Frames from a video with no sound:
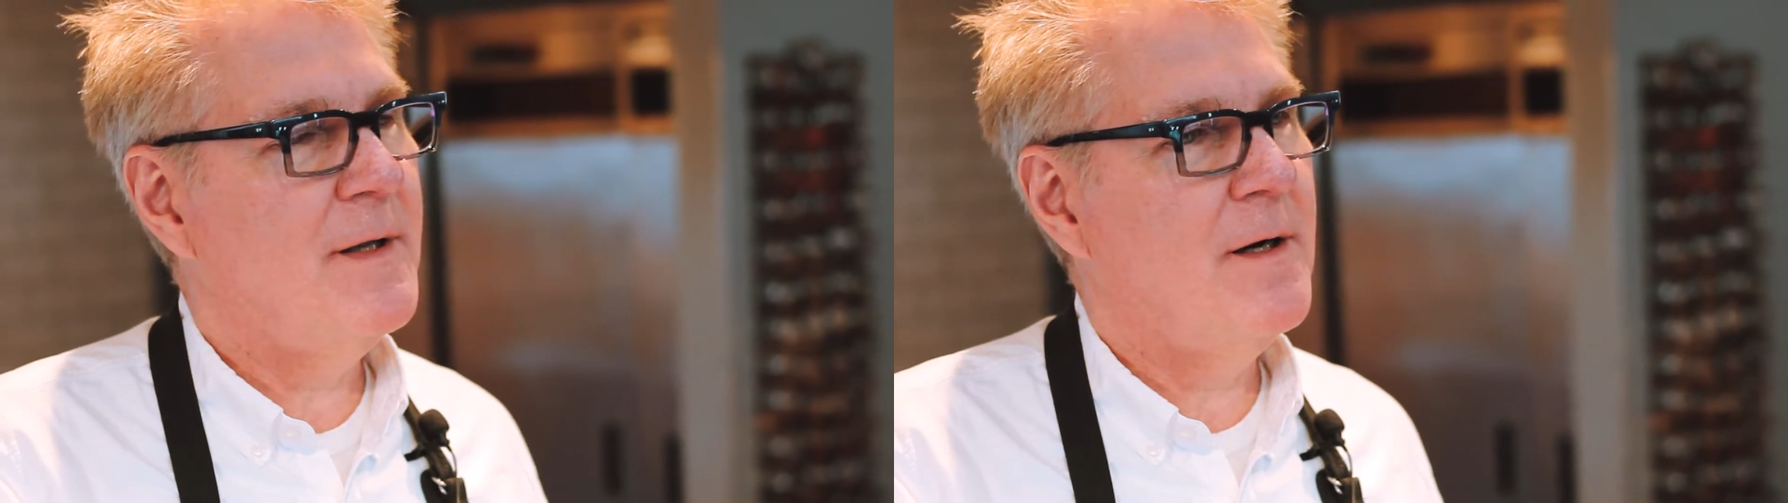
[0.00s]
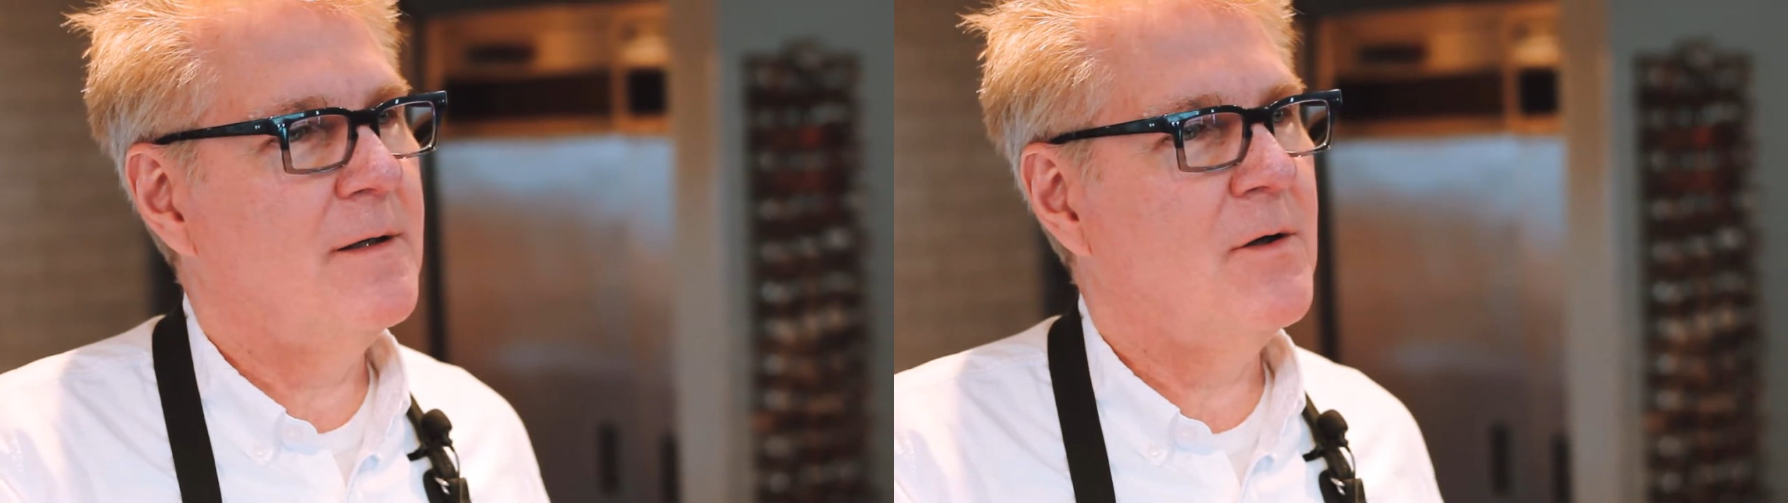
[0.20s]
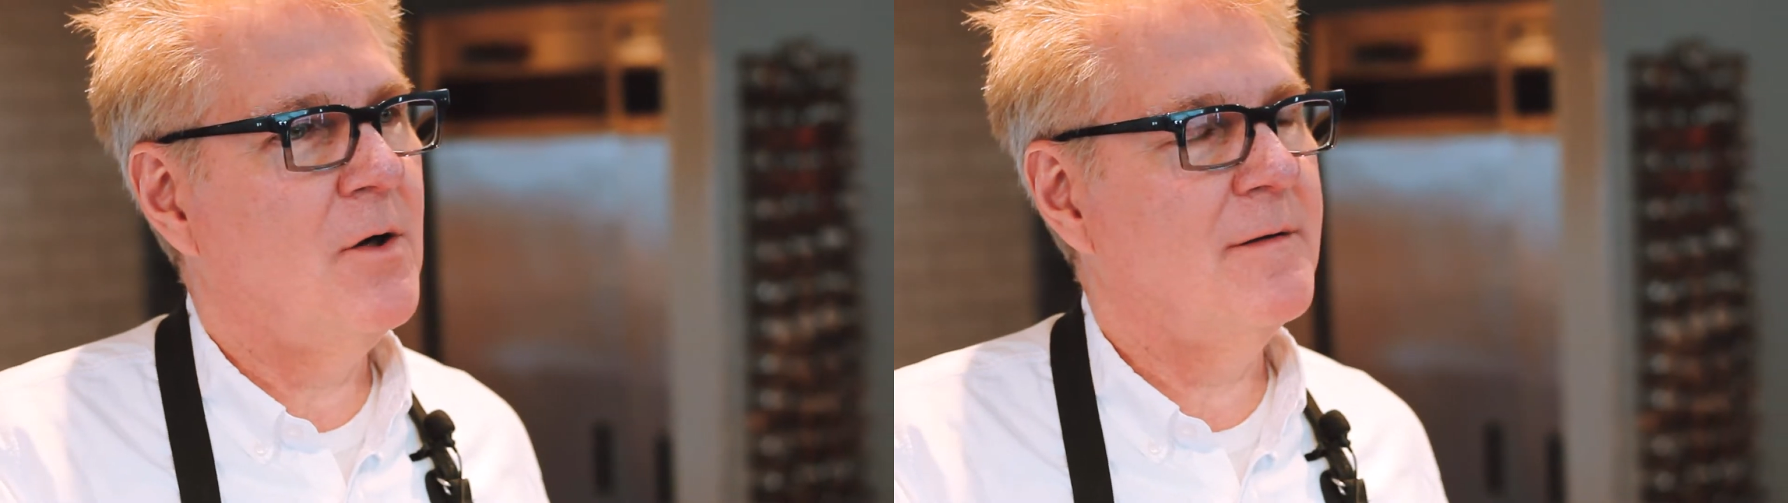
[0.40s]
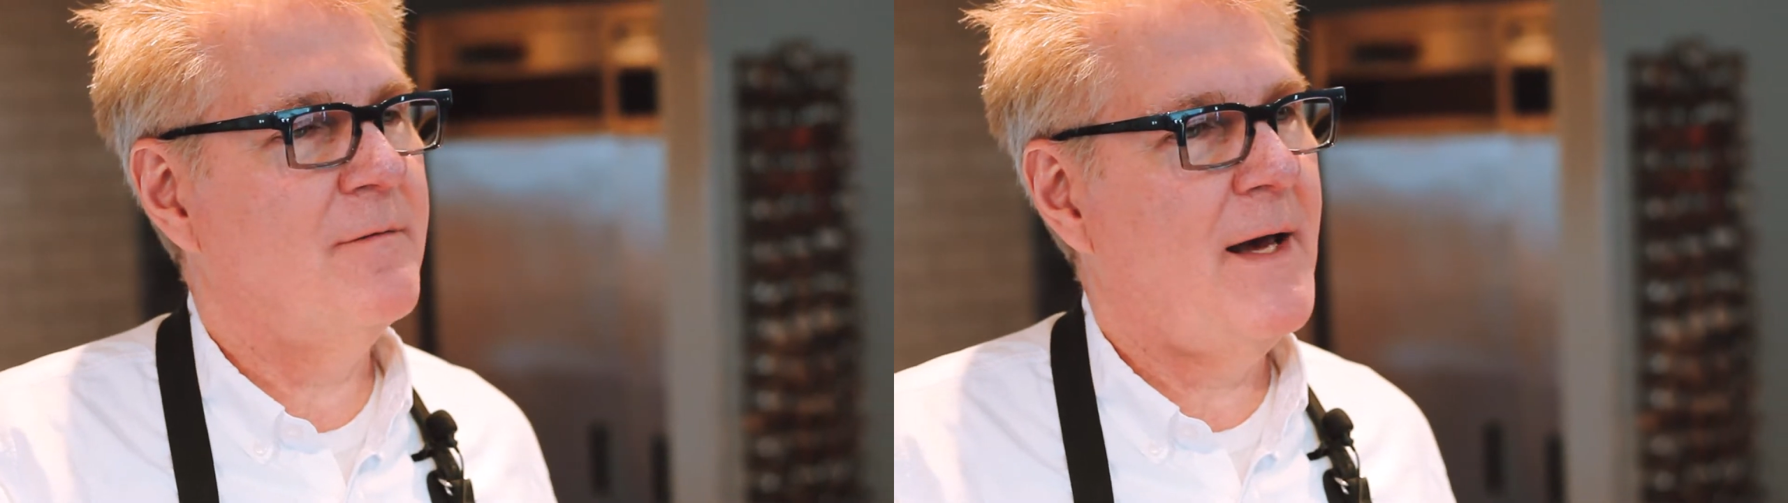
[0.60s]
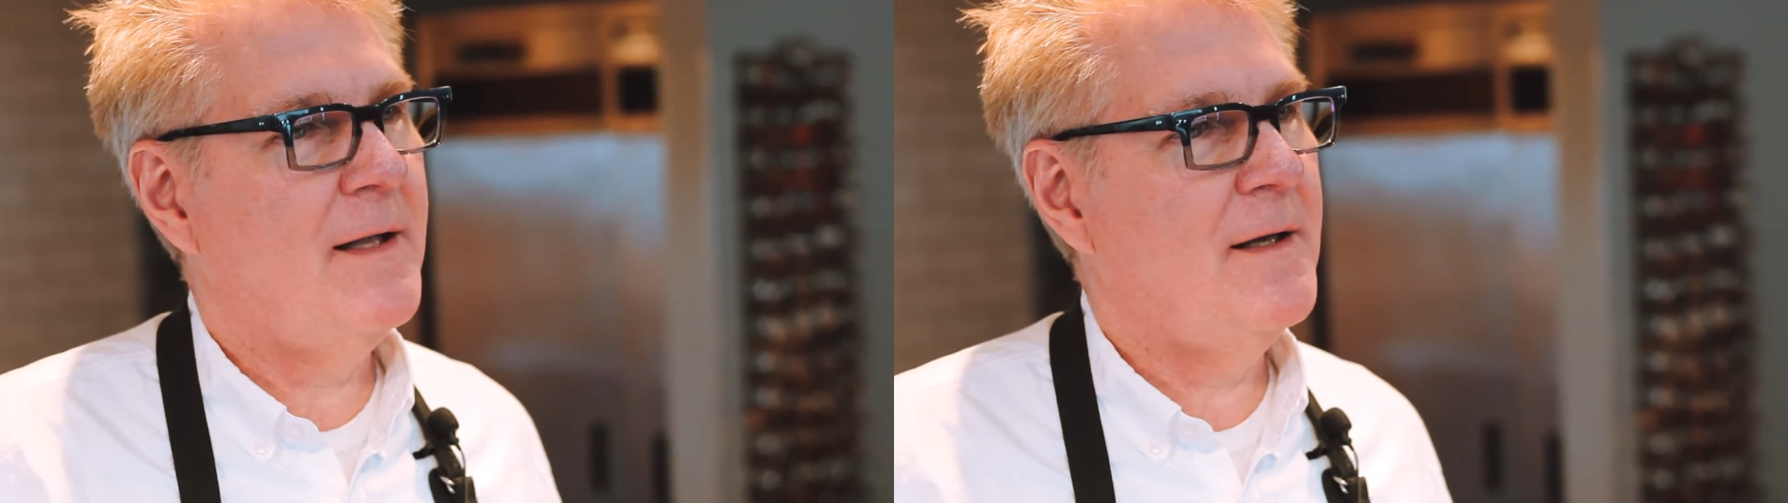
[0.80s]
there in
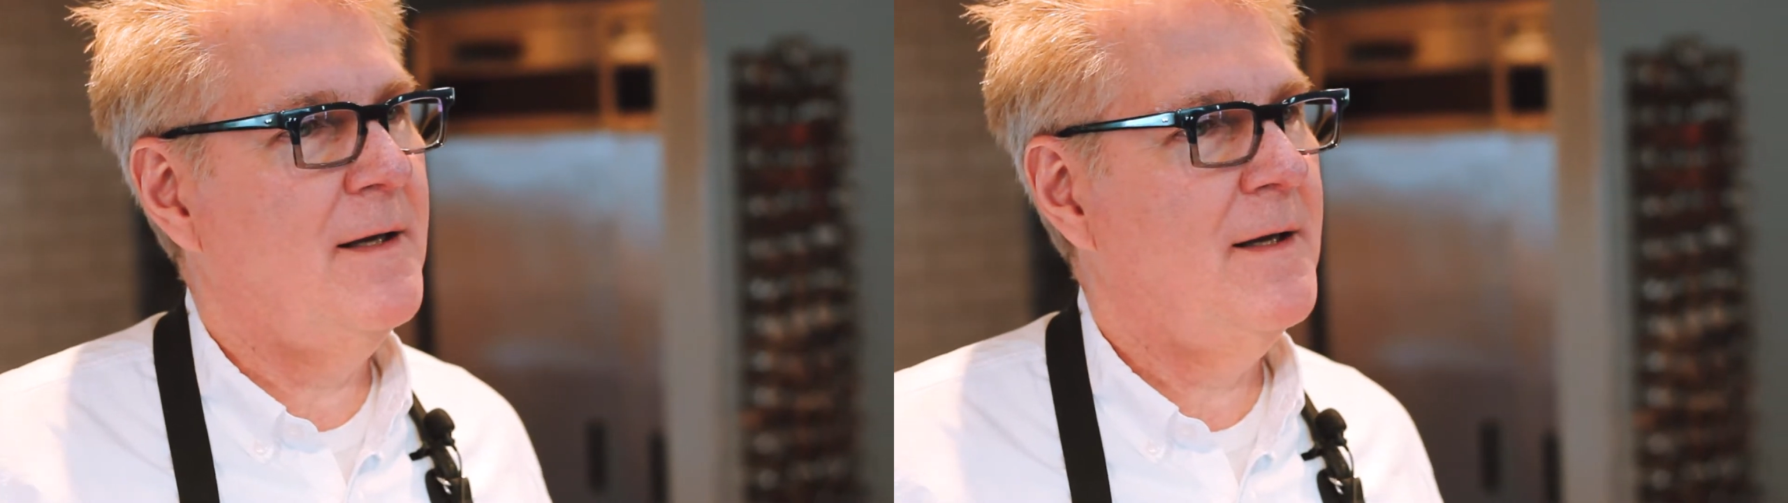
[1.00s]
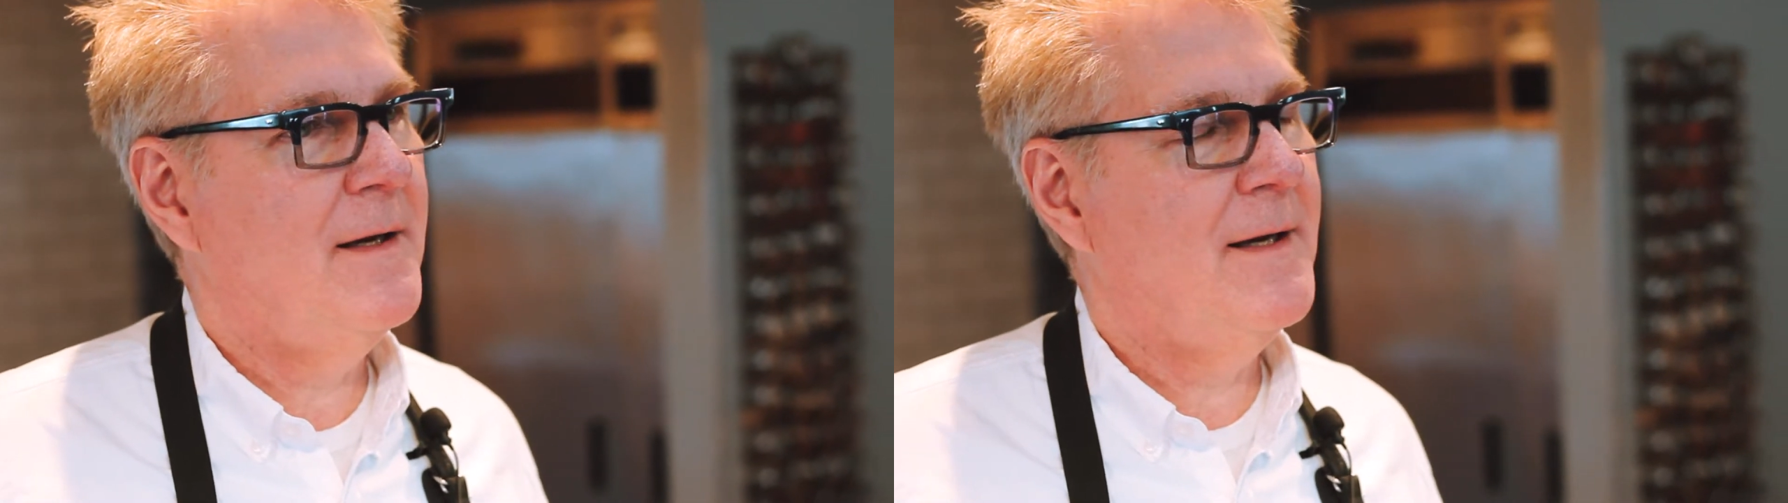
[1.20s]
Golden Valley